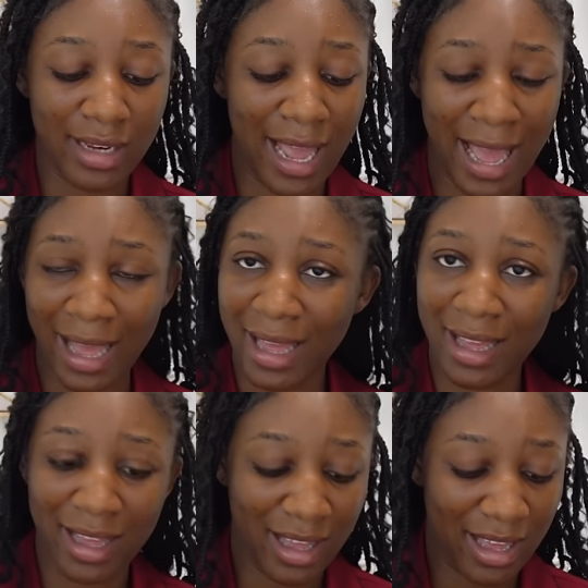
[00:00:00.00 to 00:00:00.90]
ah
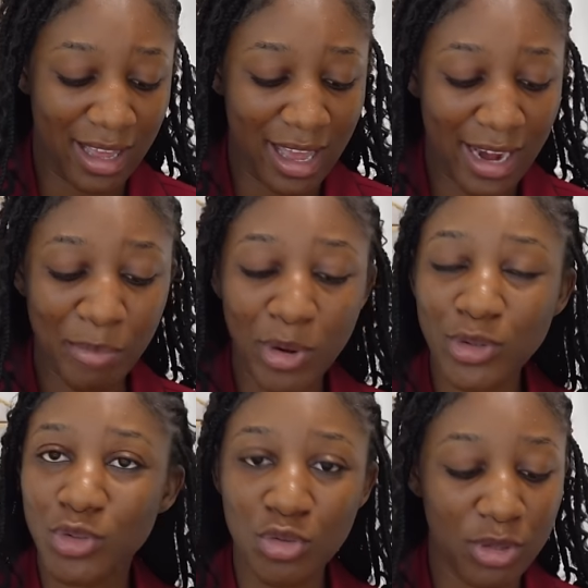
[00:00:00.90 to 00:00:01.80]
and i
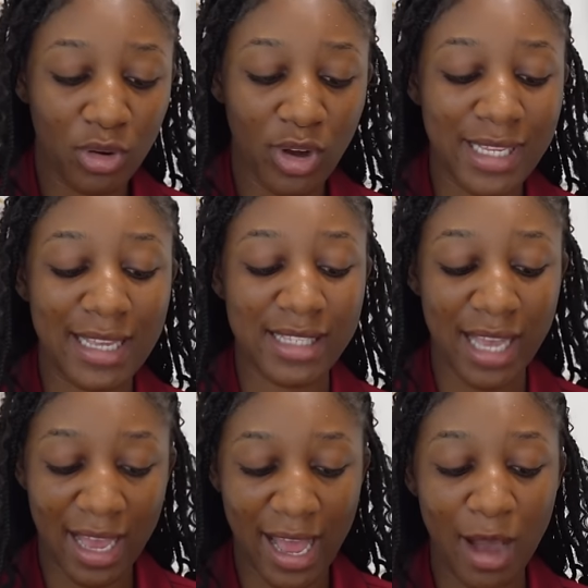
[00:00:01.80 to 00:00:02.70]
bought two because esan
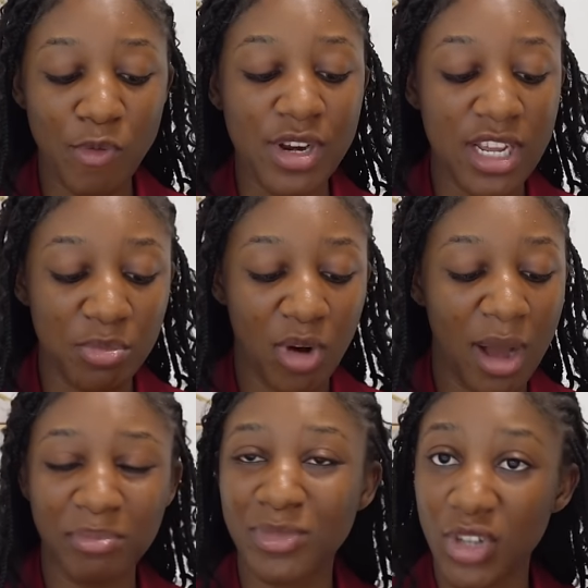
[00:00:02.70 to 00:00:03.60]
eh, i will need more
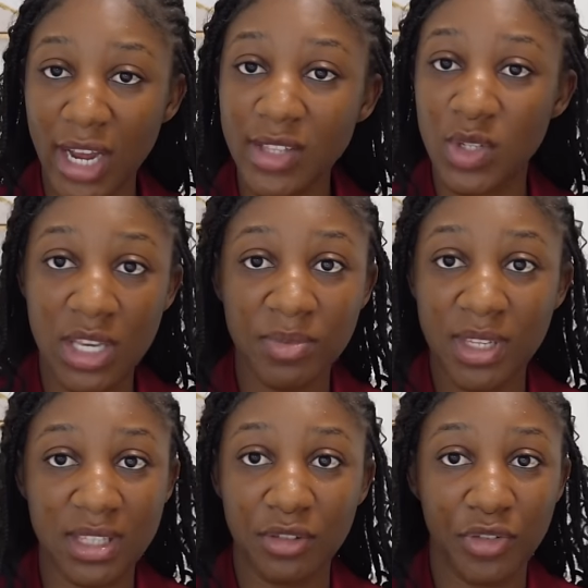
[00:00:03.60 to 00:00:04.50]
i'm trying to keep
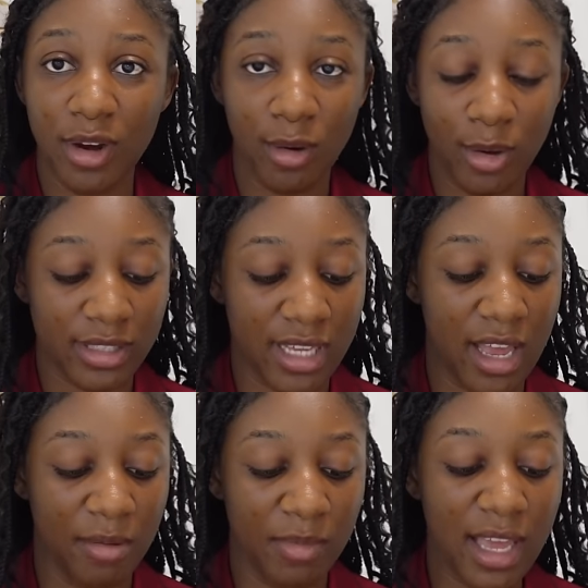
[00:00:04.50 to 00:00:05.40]
this thing for a long
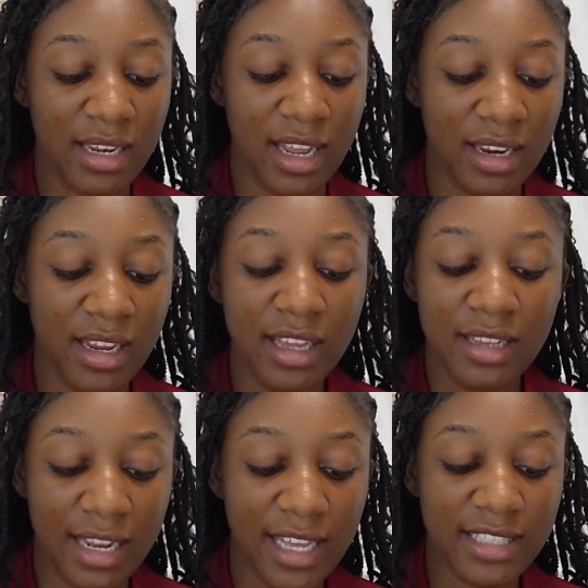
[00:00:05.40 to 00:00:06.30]
time and then
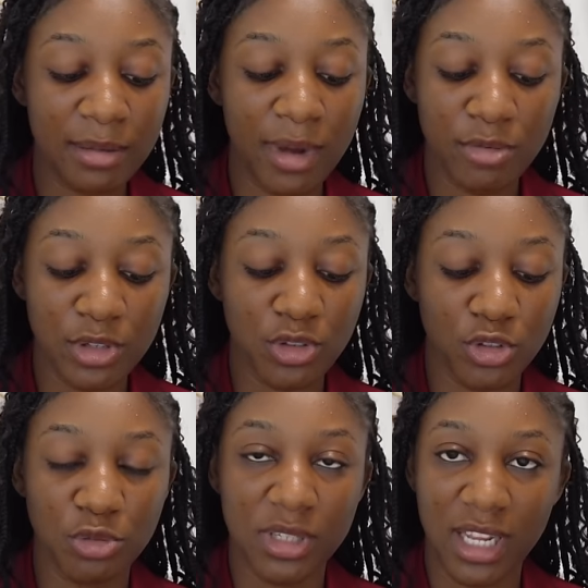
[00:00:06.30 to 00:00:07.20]
the next time i restock
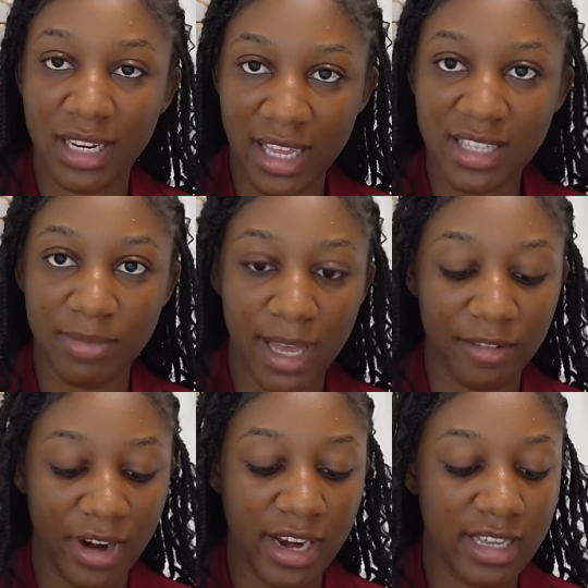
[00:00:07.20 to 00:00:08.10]
should be the next black
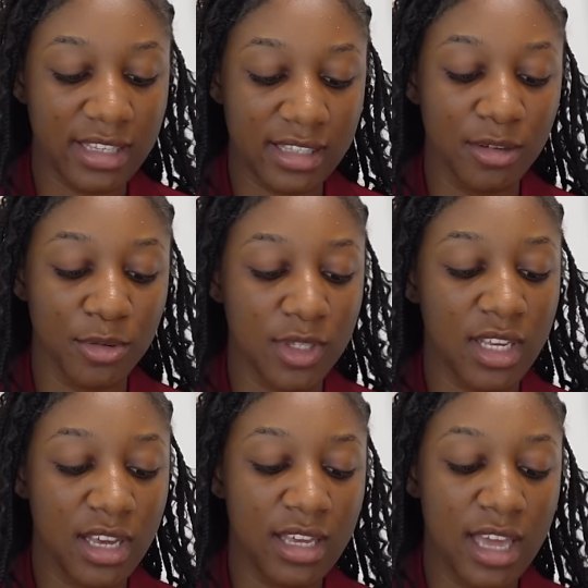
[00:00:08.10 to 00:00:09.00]
friday sales
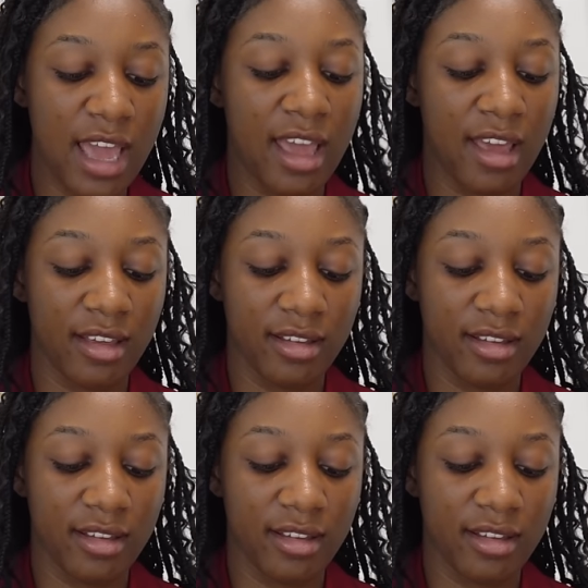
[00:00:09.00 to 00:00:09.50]
yeah